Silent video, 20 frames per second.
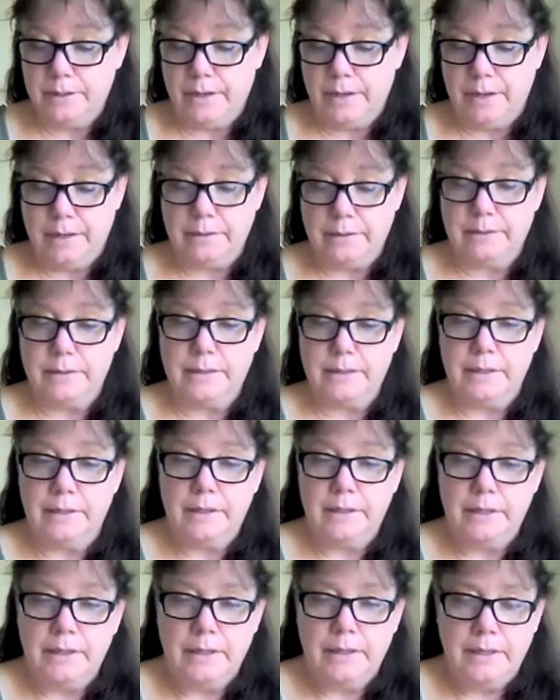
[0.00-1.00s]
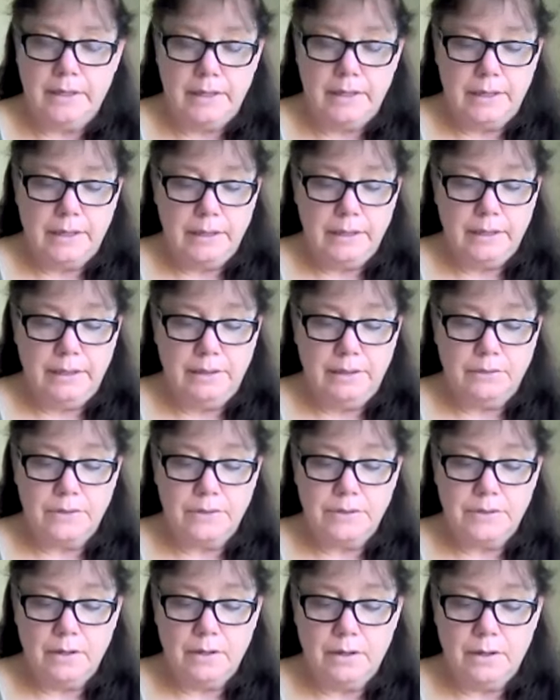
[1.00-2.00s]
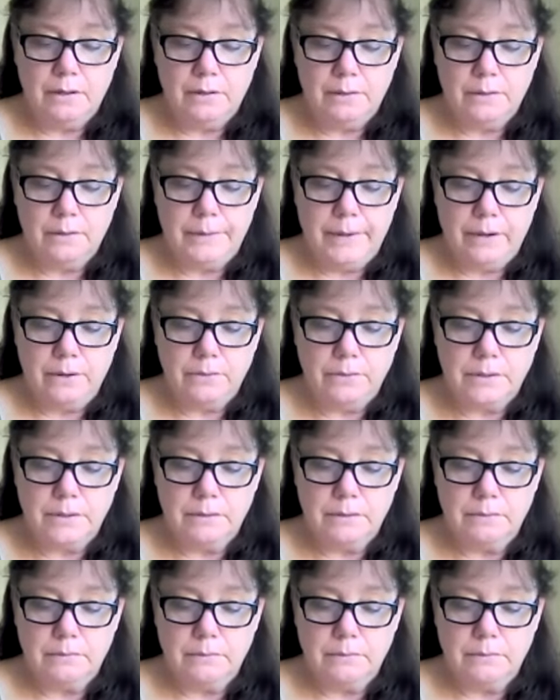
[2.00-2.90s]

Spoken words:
And it's not all about,